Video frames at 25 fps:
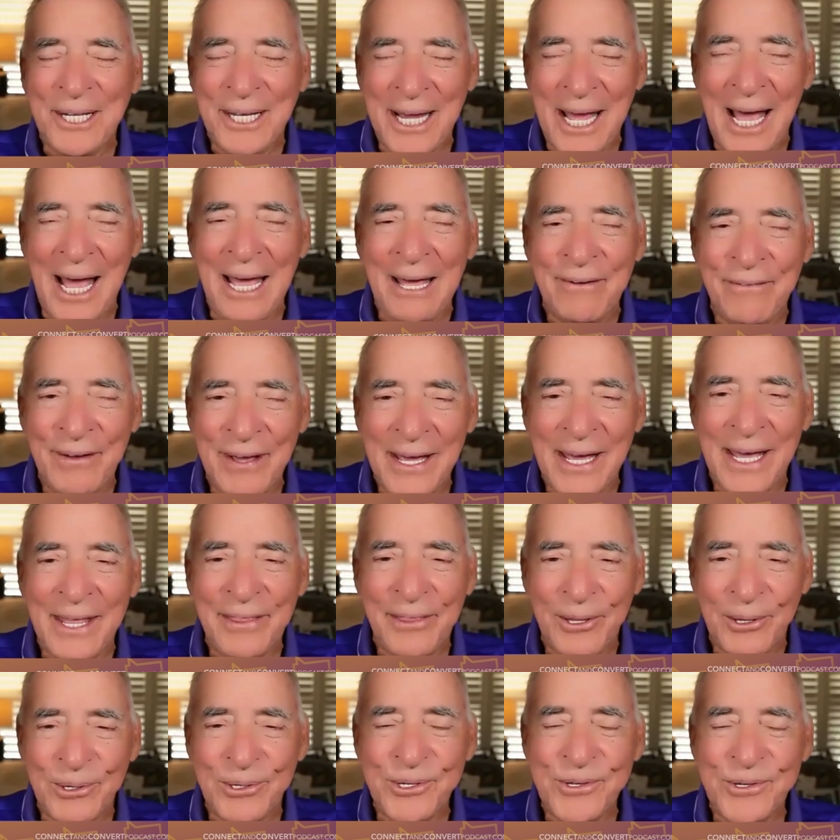I have had
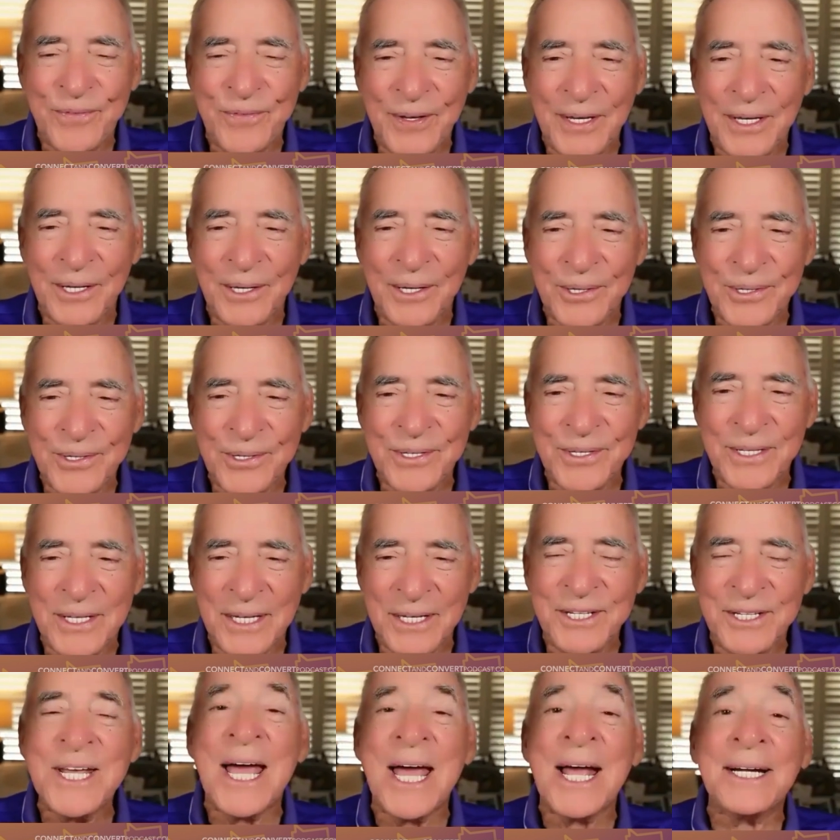those fails,
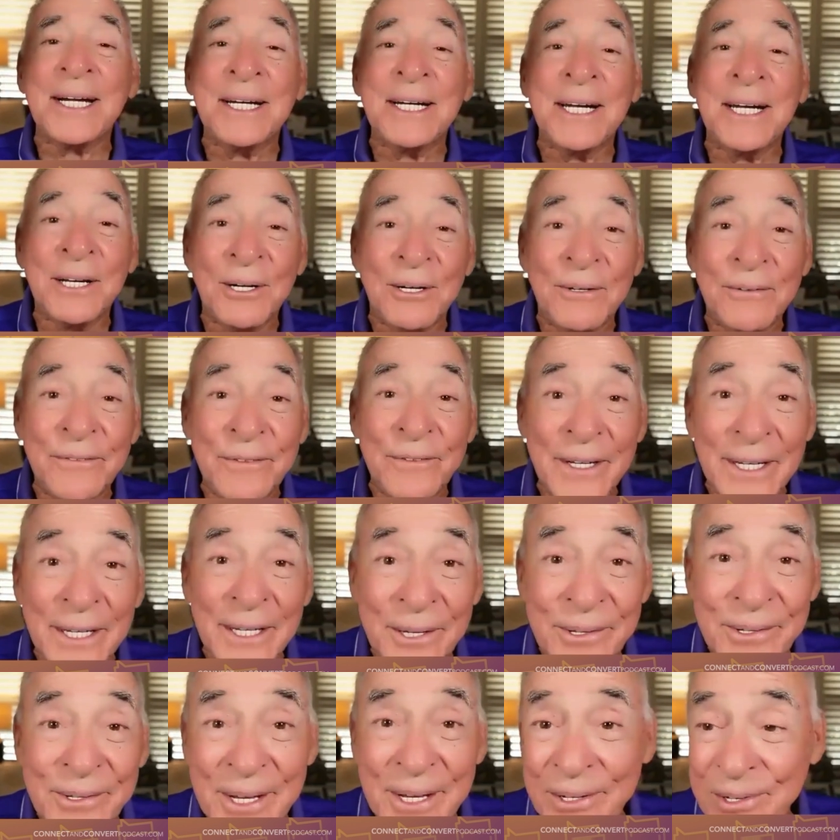the technical
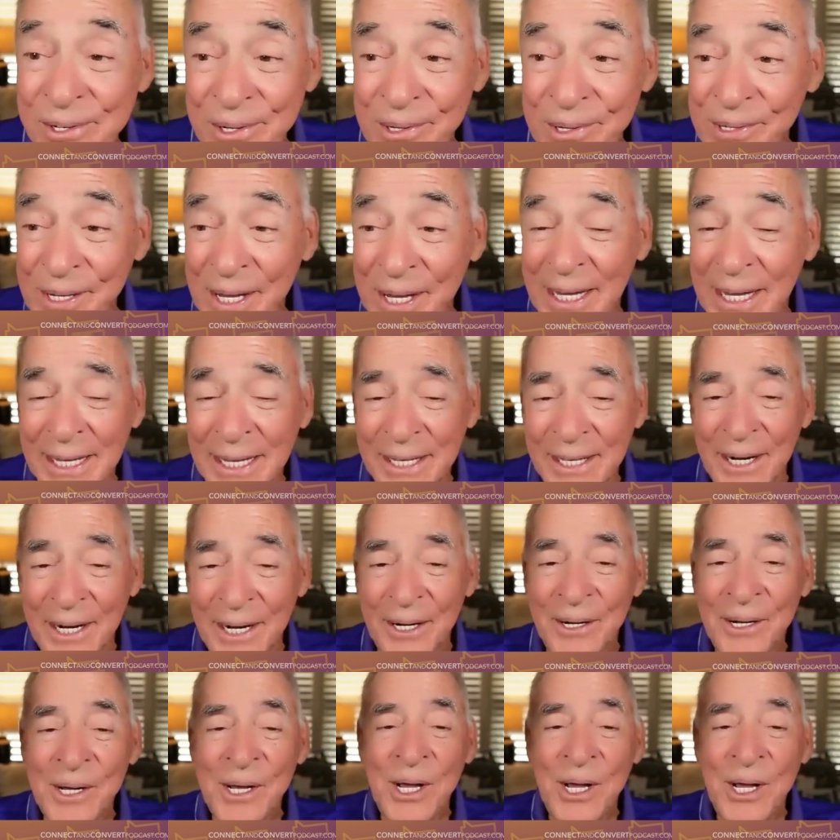fails, as you say,